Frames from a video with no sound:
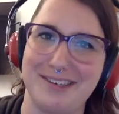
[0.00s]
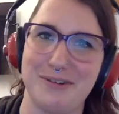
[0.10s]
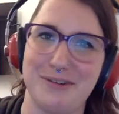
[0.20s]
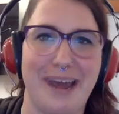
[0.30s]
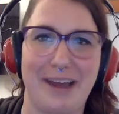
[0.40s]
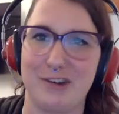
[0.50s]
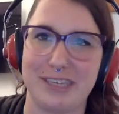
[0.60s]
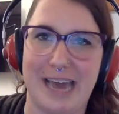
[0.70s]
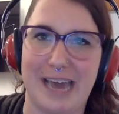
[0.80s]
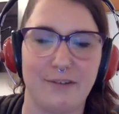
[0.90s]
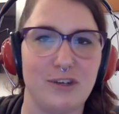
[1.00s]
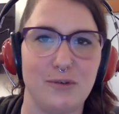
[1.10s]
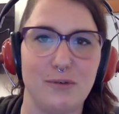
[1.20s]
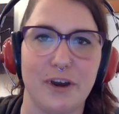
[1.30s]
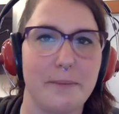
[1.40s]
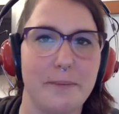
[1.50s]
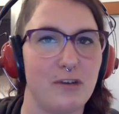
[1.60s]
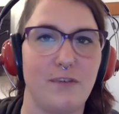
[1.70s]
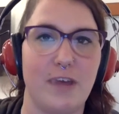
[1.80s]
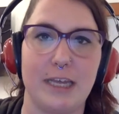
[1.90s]
You don't actually have to do very much
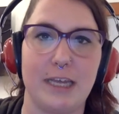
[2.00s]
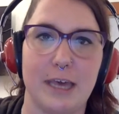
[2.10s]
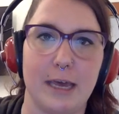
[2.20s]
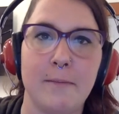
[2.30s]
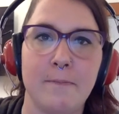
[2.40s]
of anything.